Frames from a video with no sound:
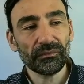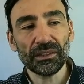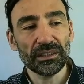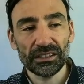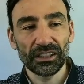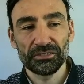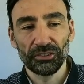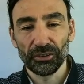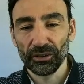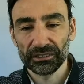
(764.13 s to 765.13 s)

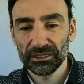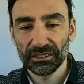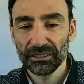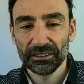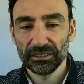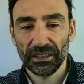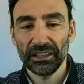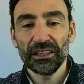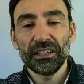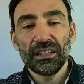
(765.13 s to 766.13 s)
Straightforward. Okay.
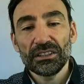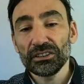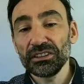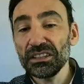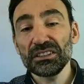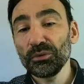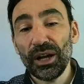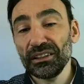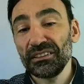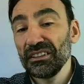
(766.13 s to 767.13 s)
So this is
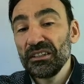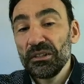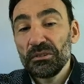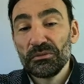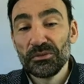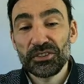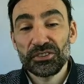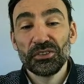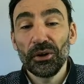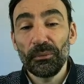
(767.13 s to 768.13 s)
what
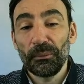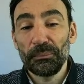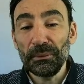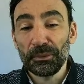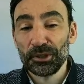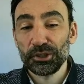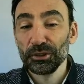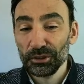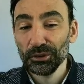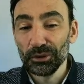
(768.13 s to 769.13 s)
normal people
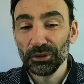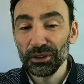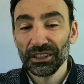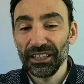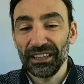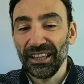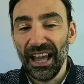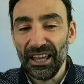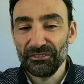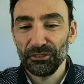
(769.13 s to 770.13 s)
should do in real
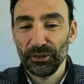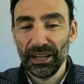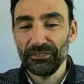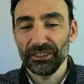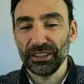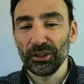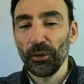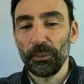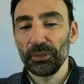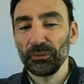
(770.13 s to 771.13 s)
life whenever they
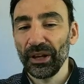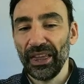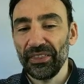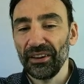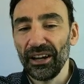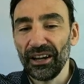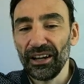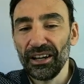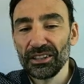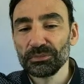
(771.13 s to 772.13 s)
open together
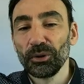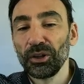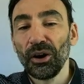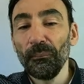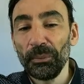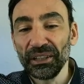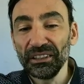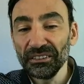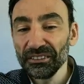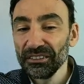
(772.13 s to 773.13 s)
a small
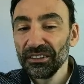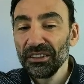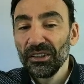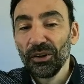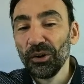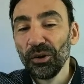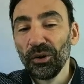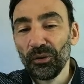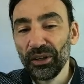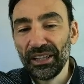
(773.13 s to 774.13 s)
company
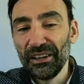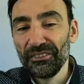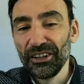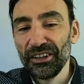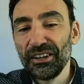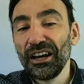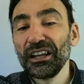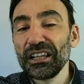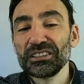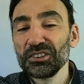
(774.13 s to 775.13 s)
or whenever
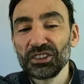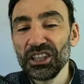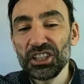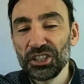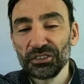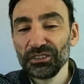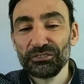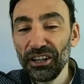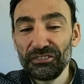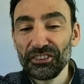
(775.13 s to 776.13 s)
an association. The
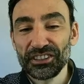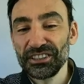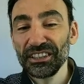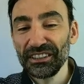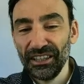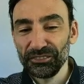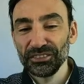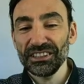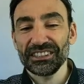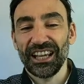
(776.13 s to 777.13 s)
very first thing
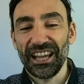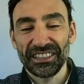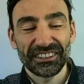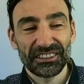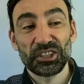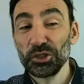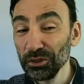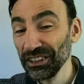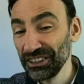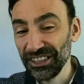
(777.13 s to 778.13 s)
they
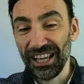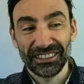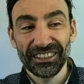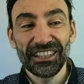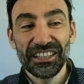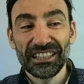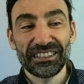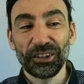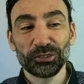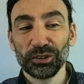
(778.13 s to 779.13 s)
should decide, is
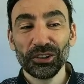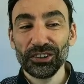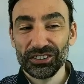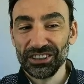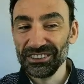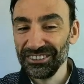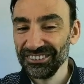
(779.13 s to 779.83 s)
how to close it.